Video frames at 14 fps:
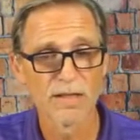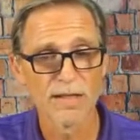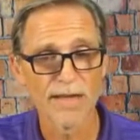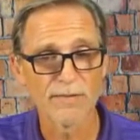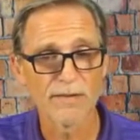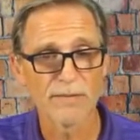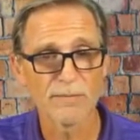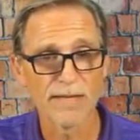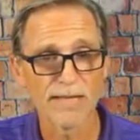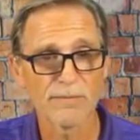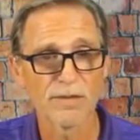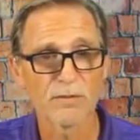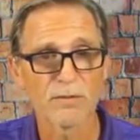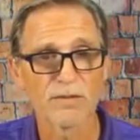and then
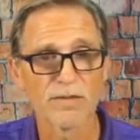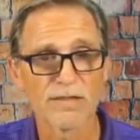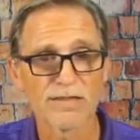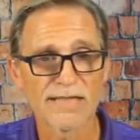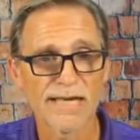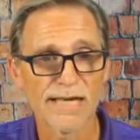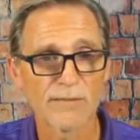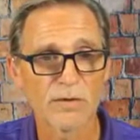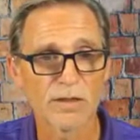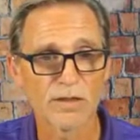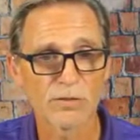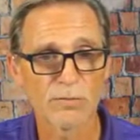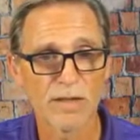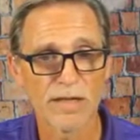maybe when this timer
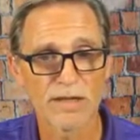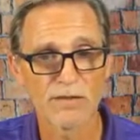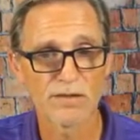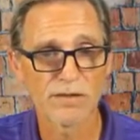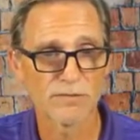expires,